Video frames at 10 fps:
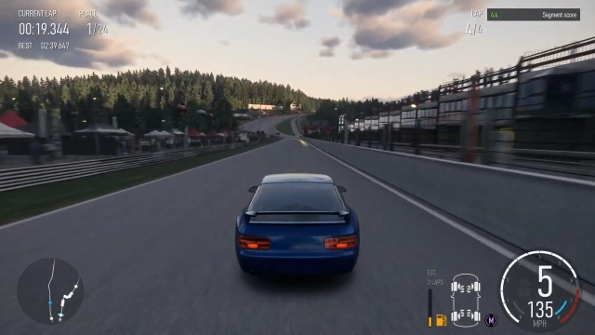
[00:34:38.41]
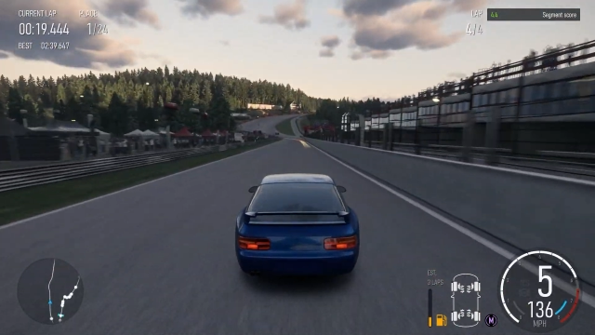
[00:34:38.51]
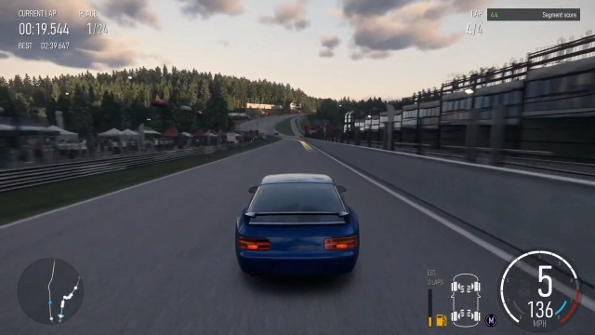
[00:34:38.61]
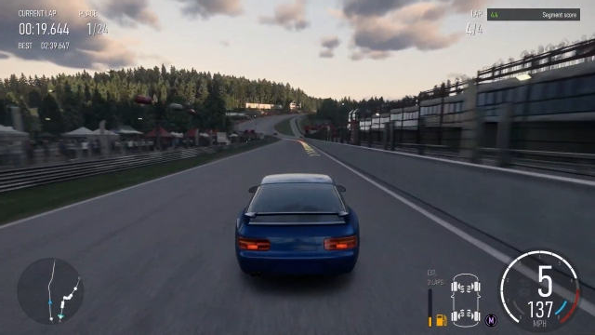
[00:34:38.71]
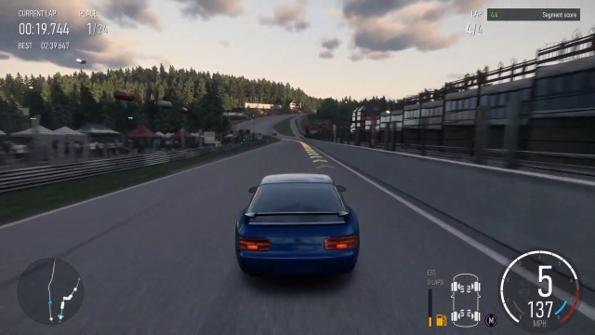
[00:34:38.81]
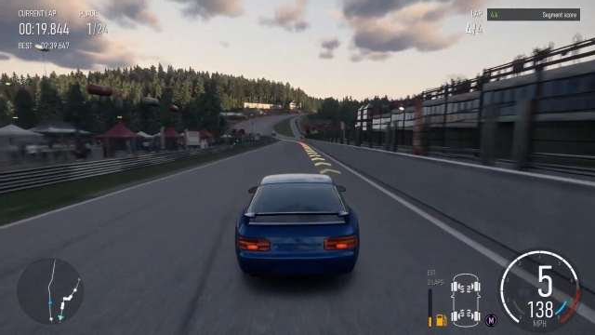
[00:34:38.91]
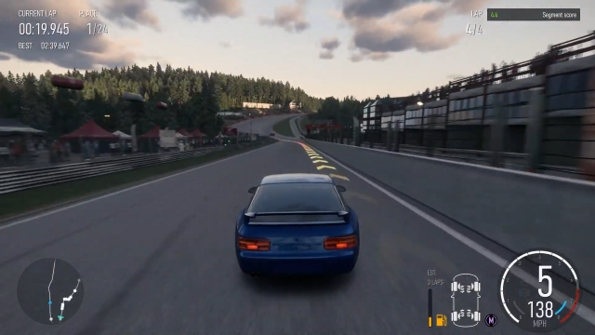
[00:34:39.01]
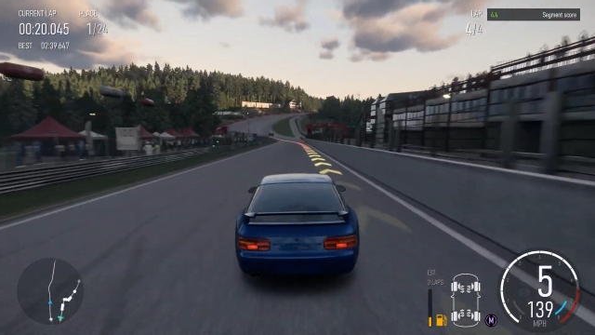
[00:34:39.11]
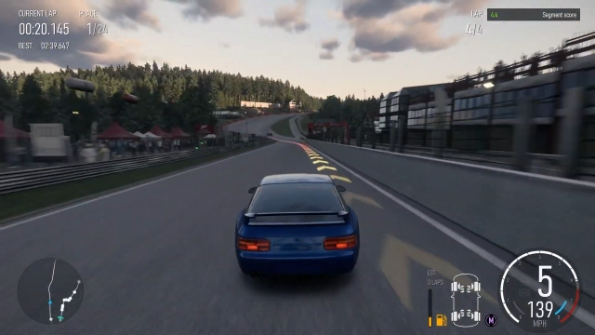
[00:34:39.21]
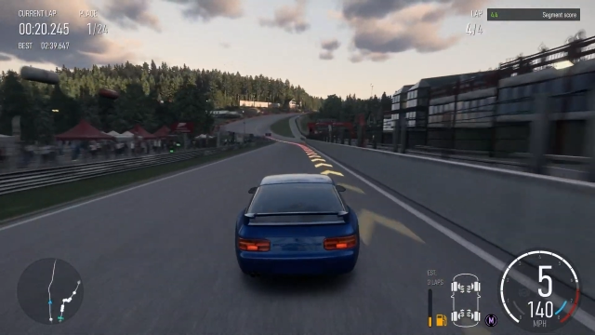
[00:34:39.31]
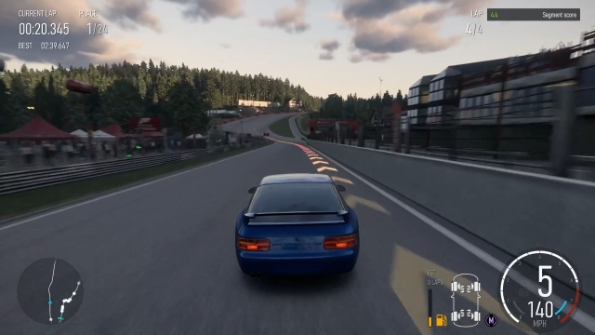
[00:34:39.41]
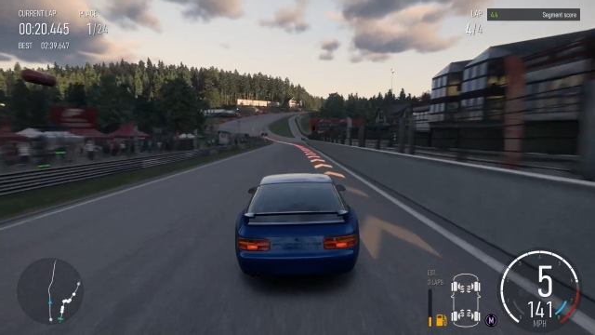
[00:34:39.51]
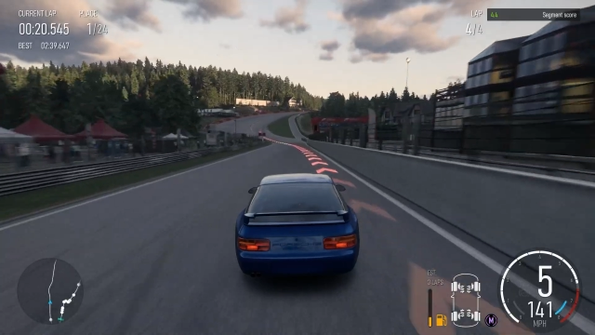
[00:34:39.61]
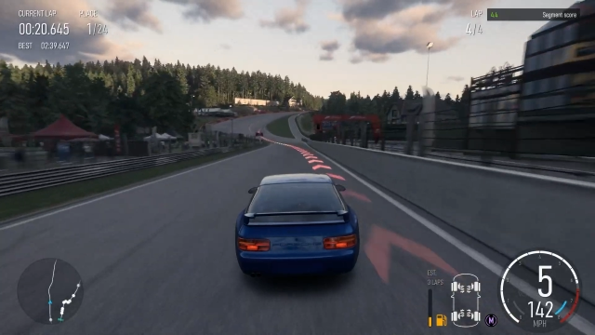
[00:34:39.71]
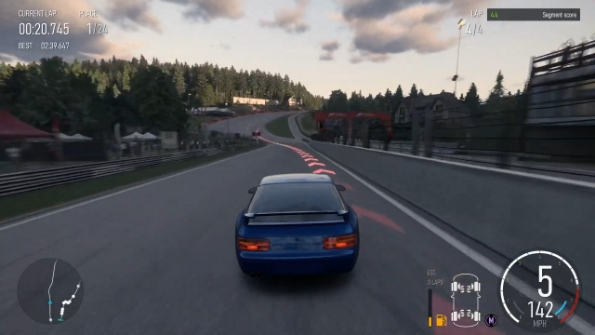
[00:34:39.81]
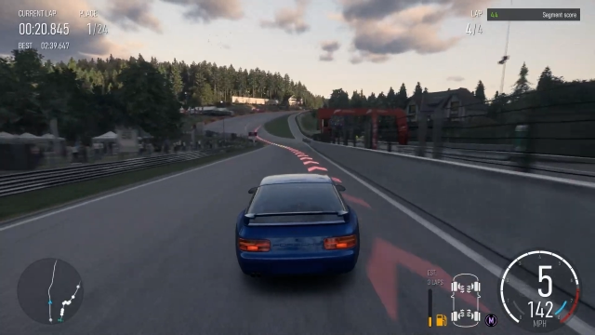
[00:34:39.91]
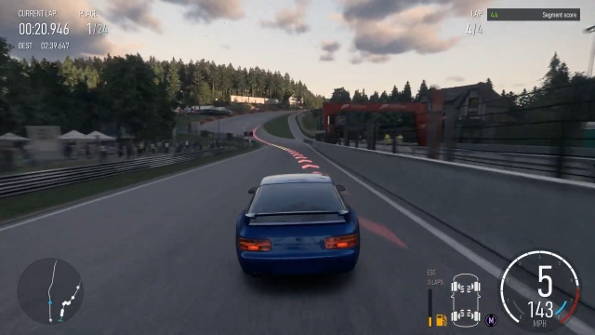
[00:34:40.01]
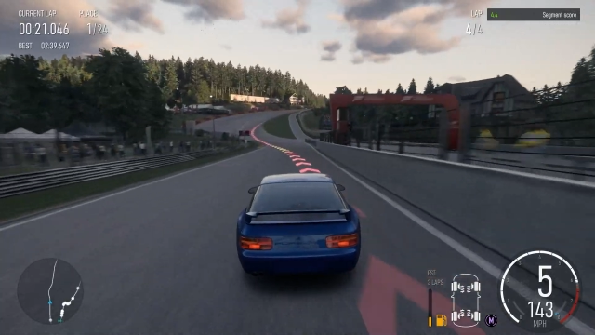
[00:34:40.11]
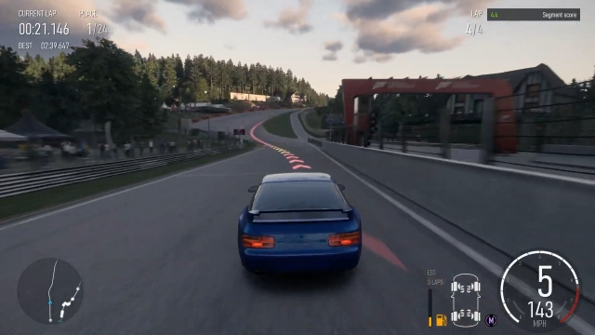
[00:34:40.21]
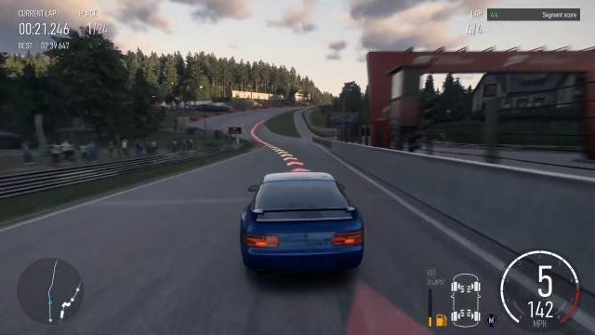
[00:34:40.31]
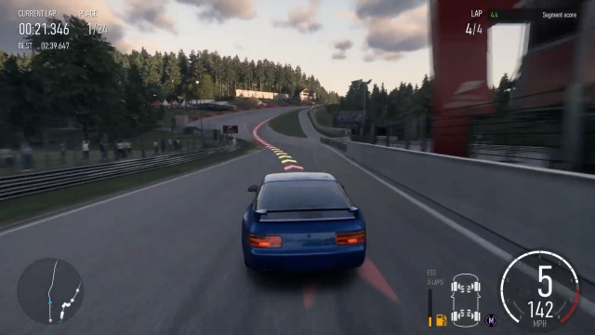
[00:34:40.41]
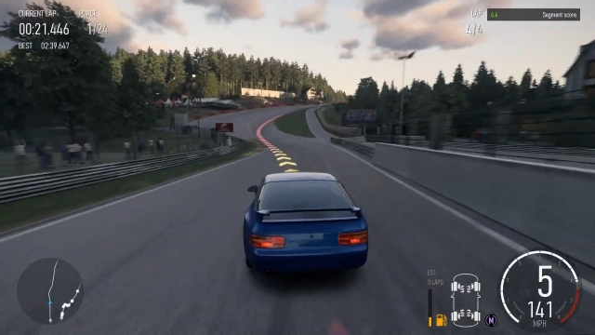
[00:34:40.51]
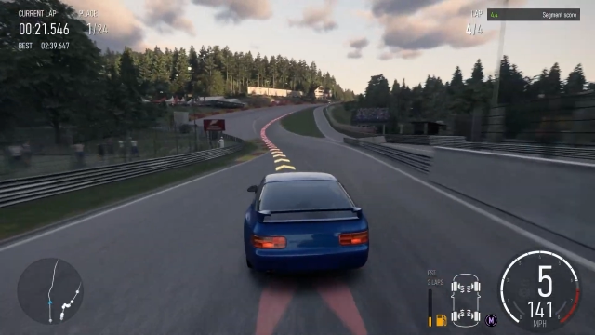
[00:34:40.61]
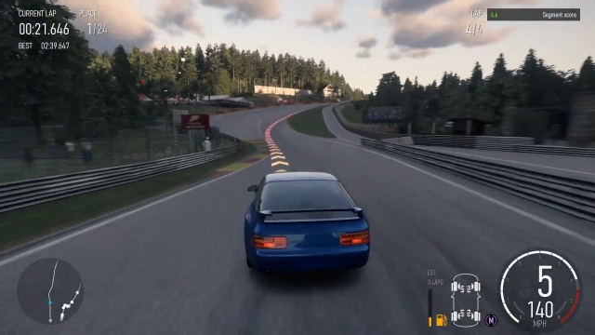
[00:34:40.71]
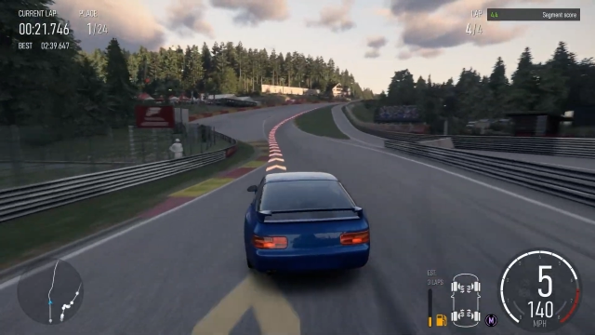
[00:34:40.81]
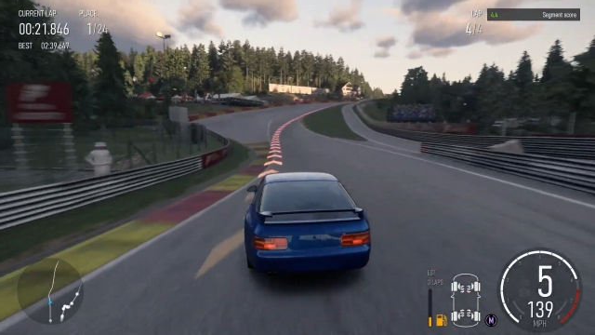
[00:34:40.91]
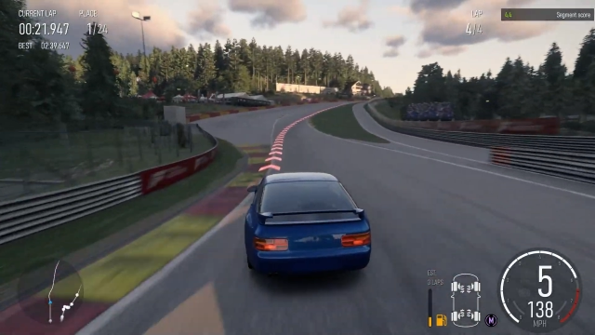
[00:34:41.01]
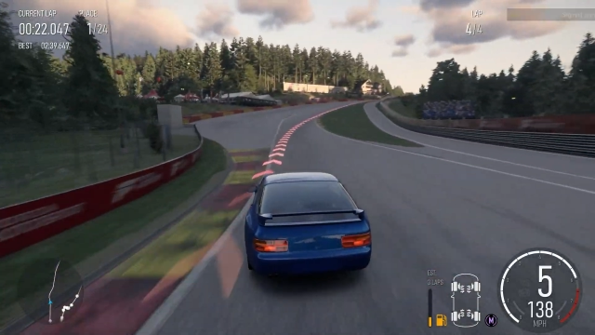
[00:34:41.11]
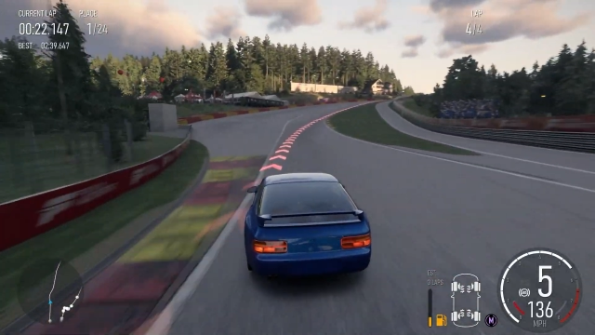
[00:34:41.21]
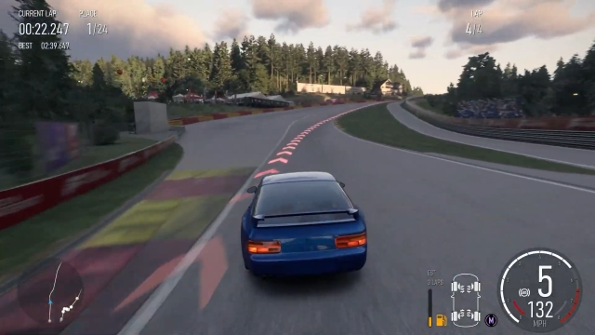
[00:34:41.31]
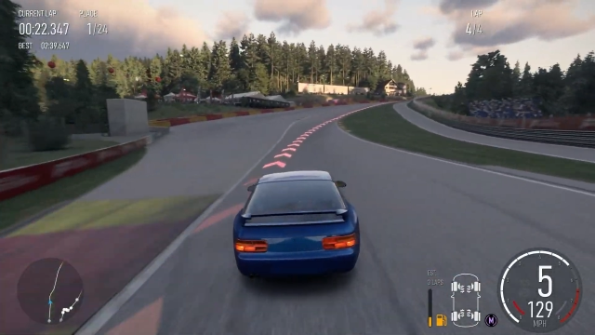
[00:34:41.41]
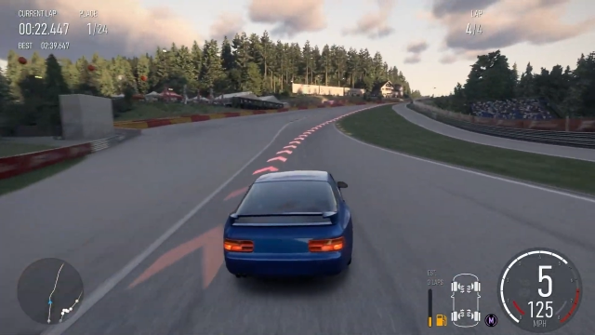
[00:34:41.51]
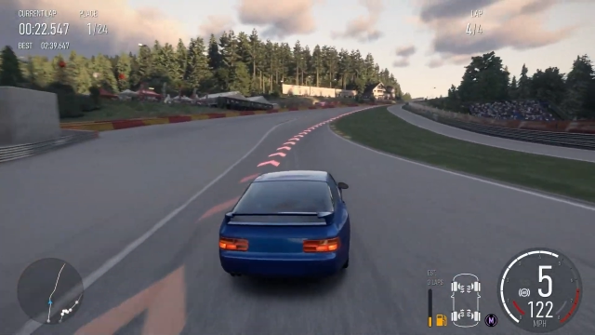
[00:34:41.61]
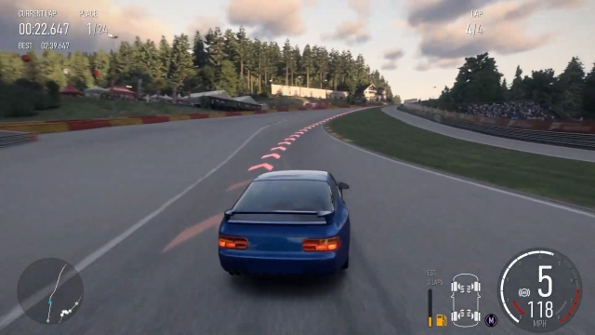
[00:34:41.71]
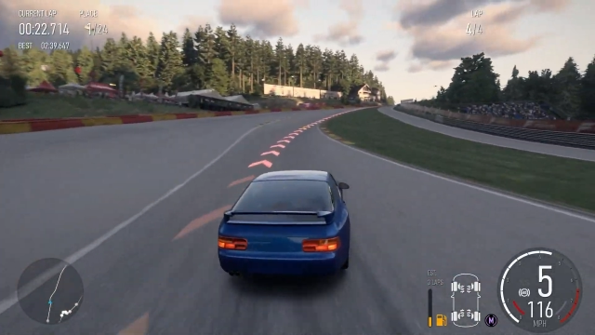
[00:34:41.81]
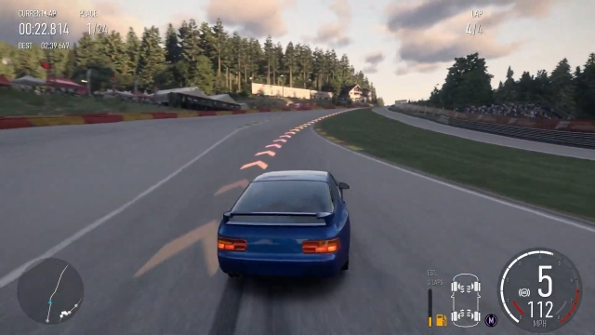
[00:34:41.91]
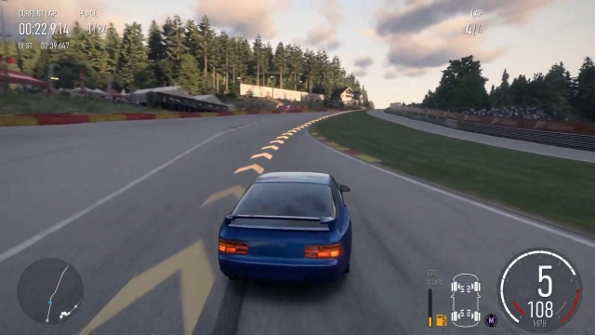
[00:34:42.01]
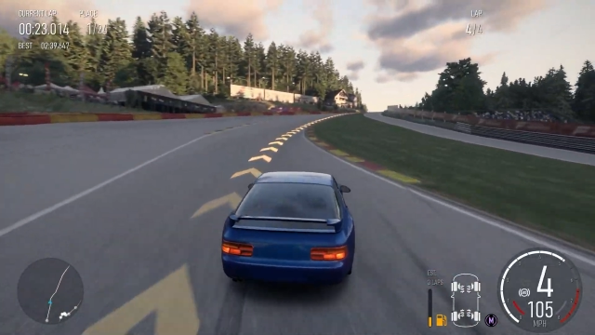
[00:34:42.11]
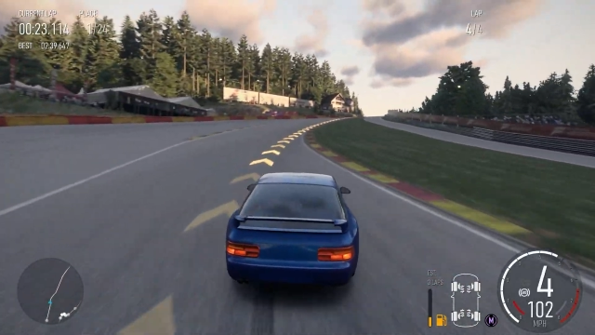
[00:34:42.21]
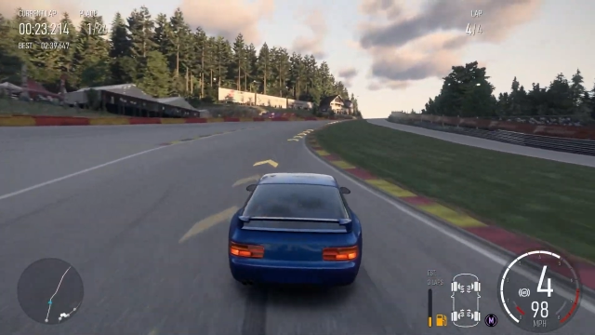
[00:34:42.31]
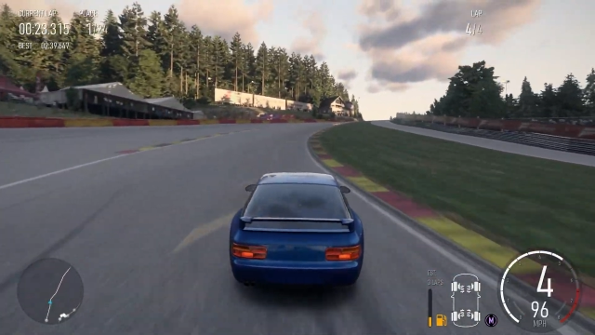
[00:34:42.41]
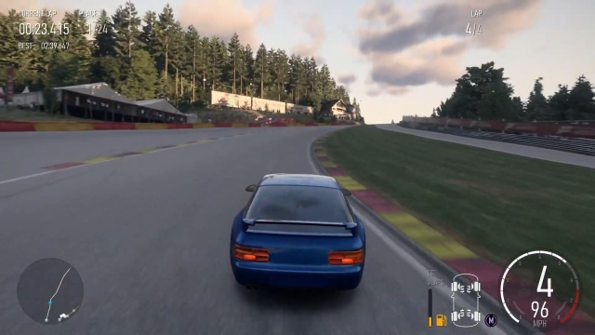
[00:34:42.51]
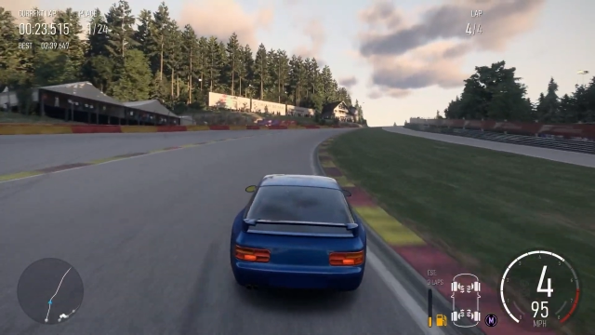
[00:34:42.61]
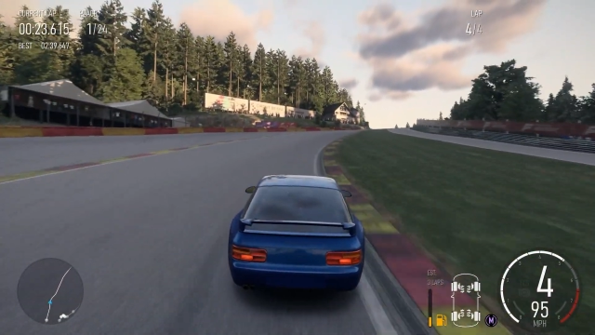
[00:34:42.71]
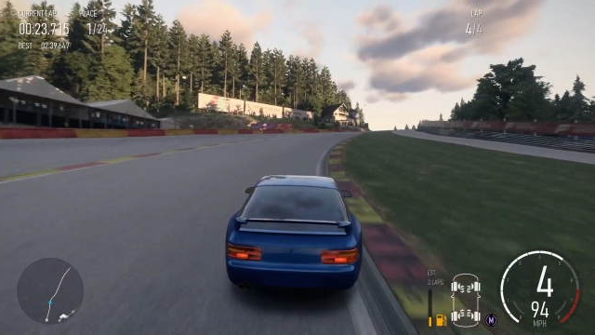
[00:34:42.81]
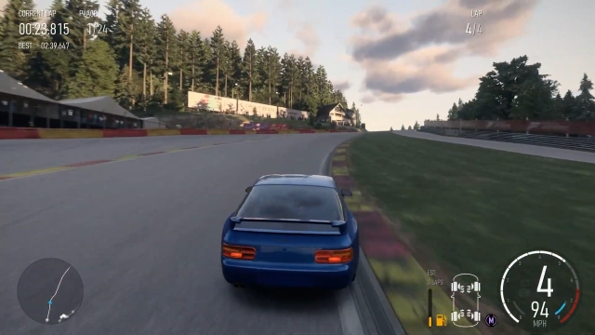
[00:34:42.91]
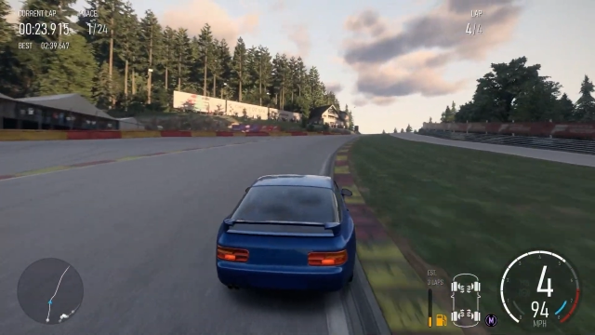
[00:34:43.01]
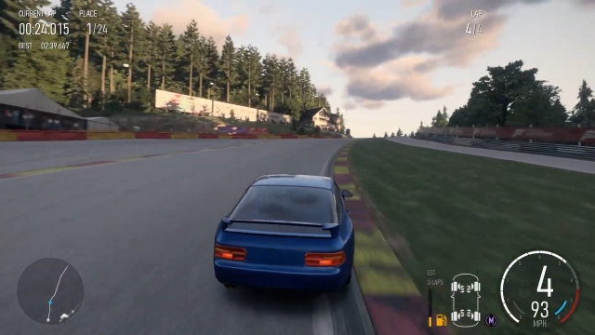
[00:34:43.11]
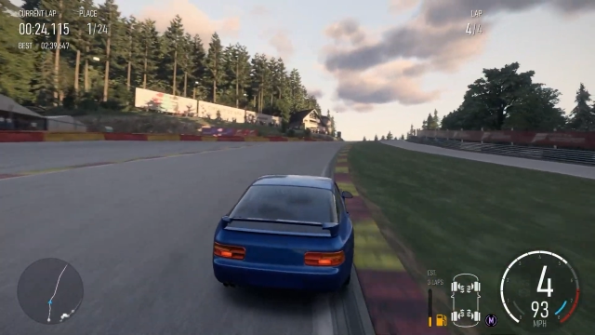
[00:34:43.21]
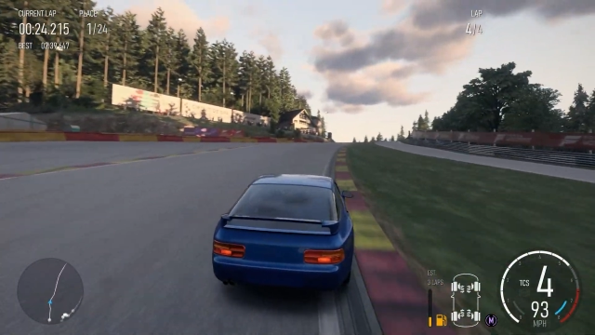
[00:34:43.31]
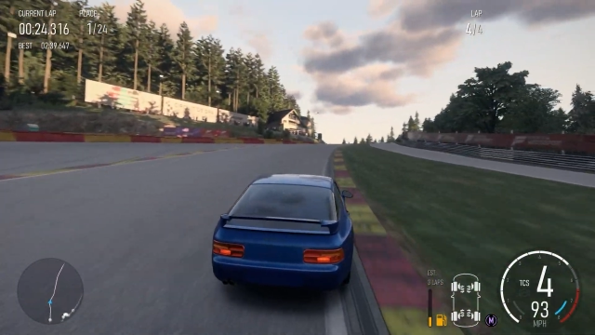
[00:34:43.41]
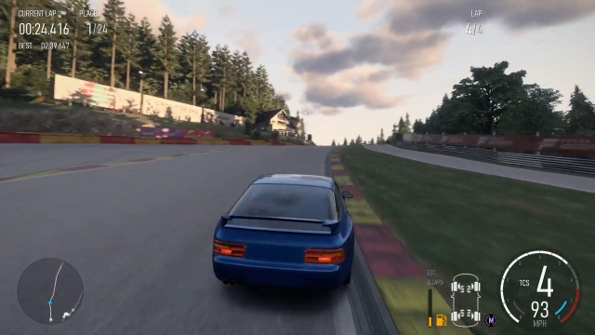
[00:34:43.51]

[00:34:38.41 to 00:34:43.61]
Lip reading: No face is visible, so there are no lips to read.